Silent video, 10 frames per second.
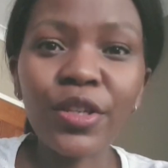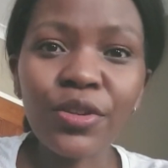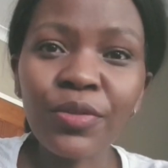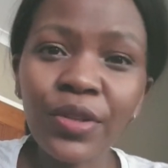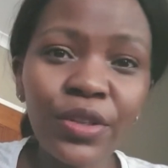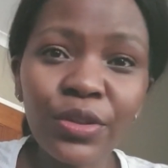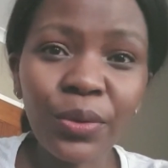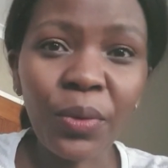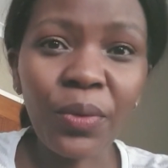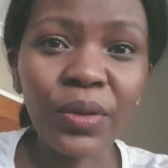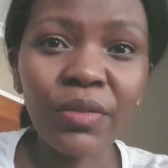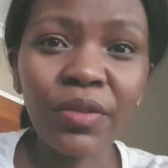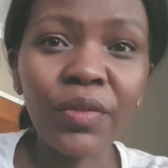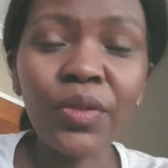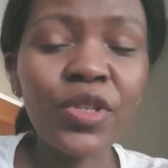Get your foot in the door,
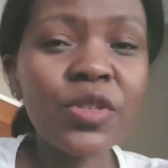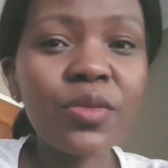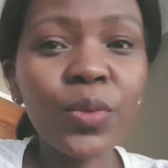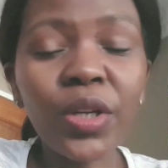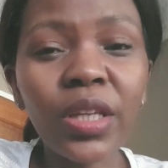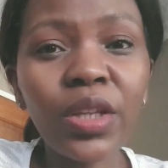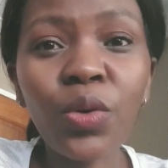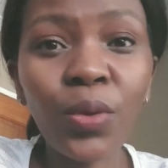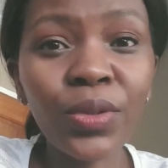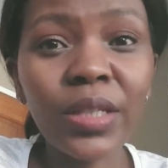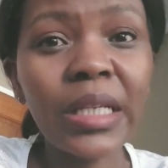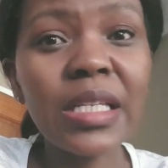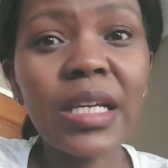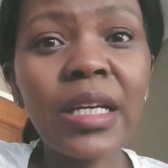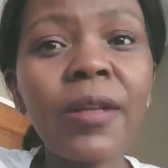even if you just work in the call
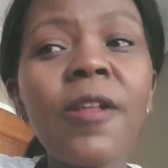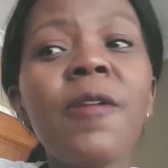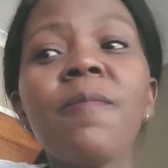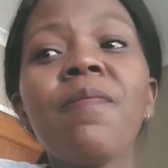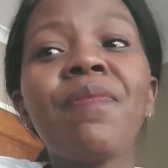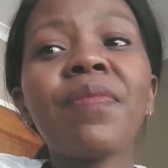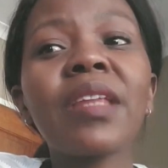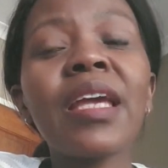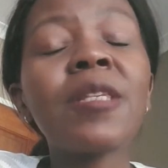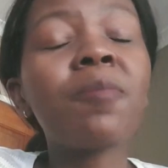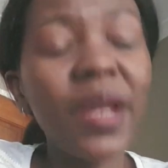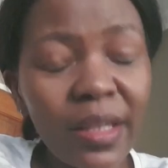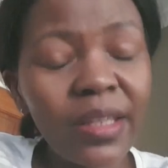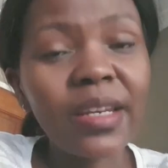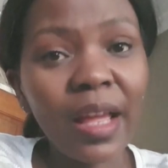center. It's
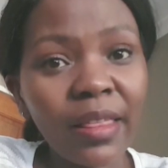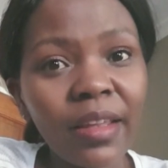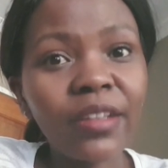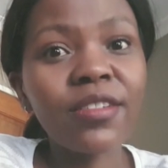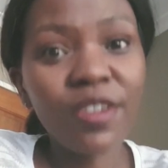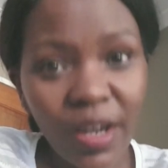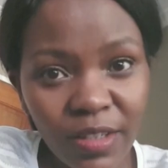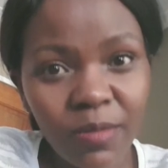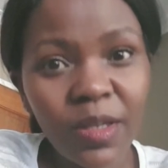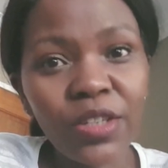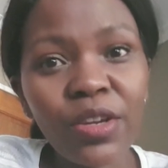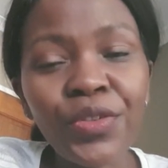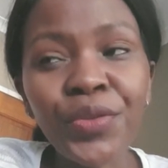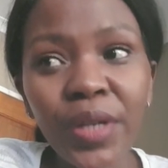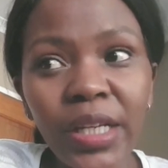better than nothing, trust me, and you have
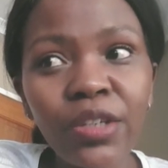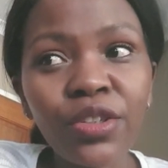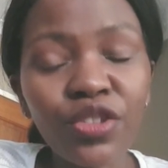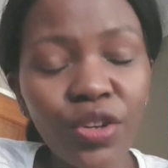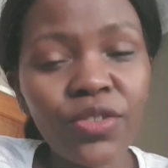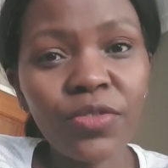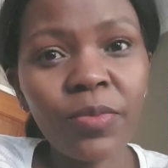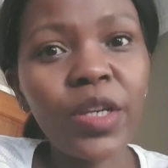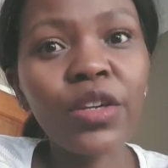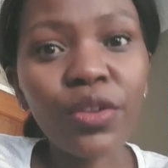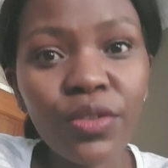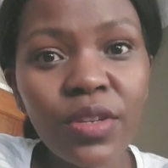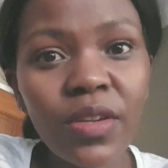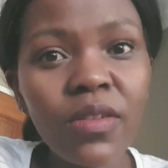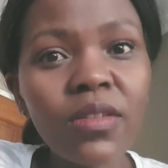a really good chance of being
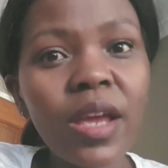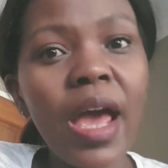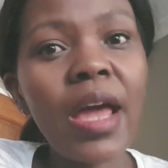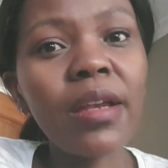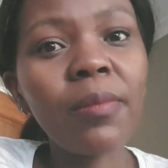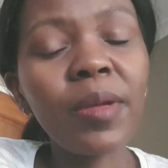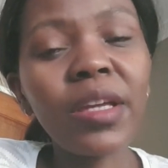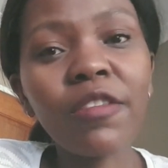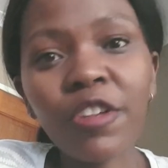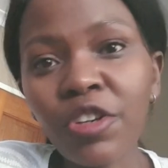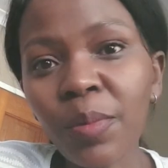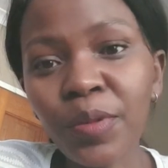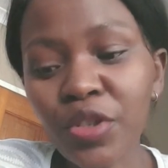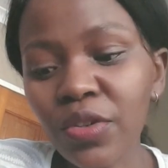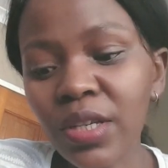noticed and being given an
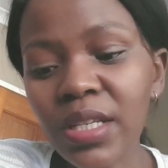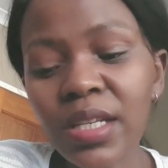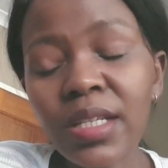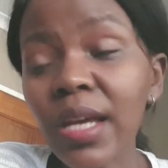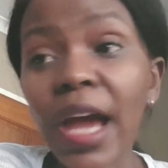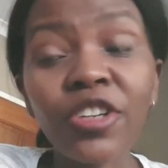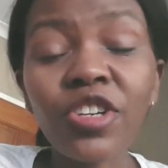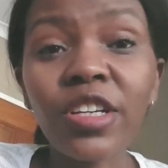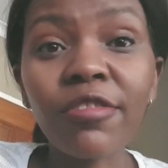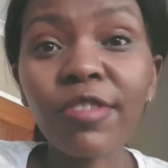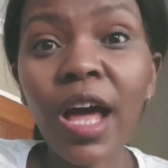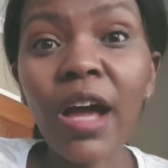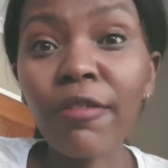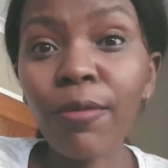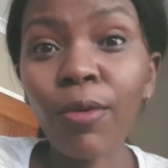opportunity to actually
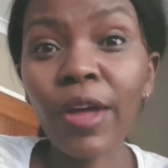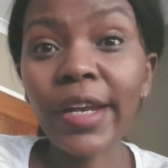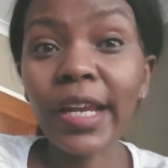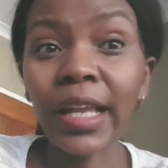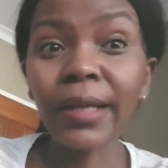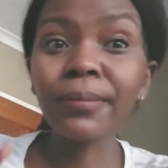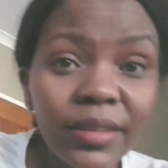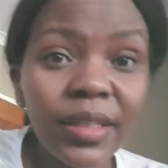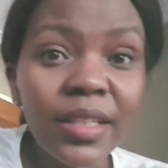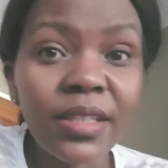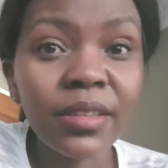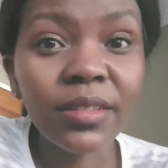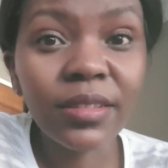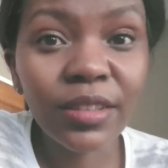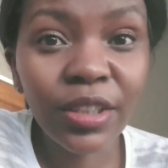fly for that airline. I
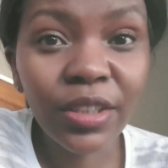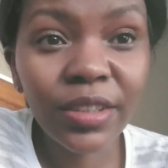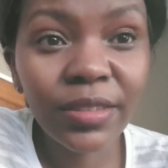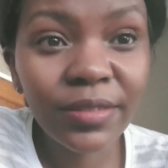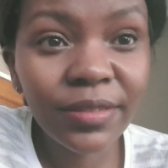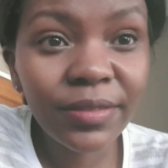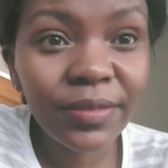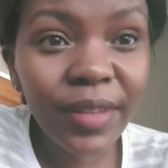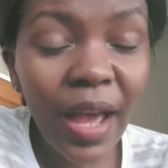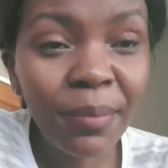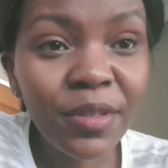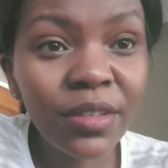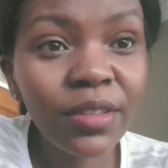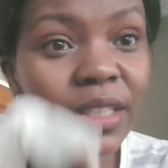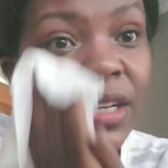still look
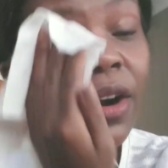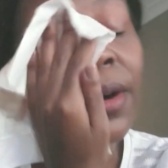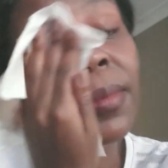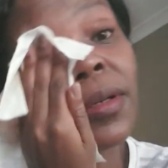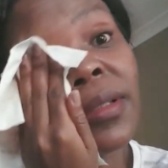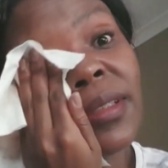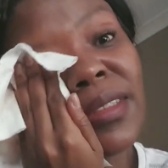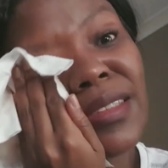absolutely horrible.